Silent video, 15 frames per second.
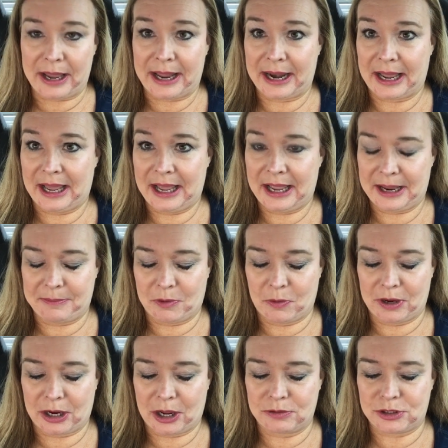And I am
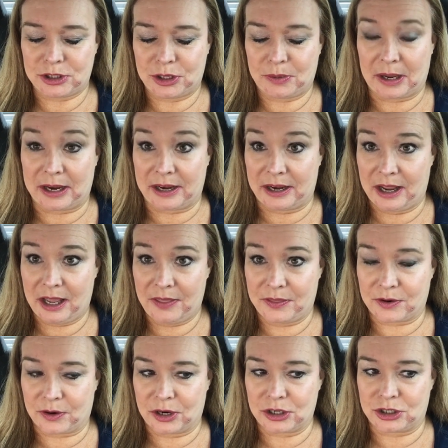going to go do
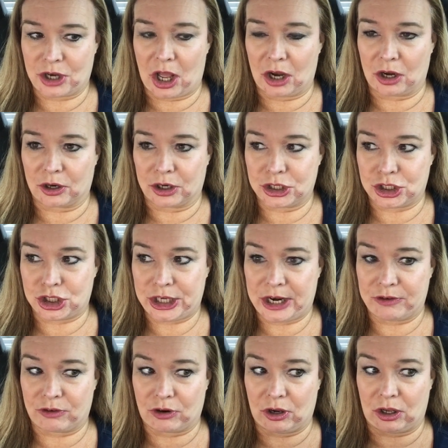another Dollar
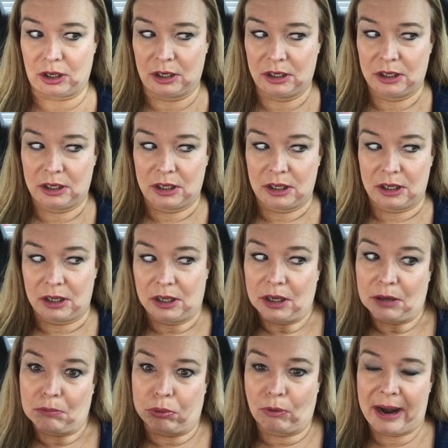General
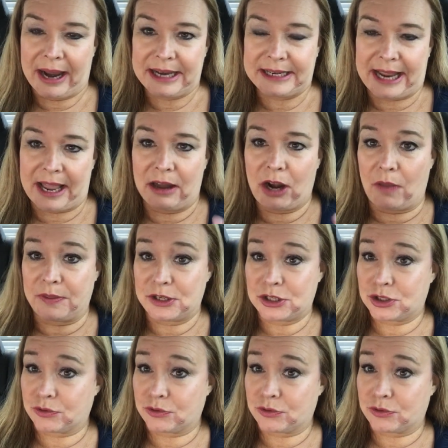breakdown on this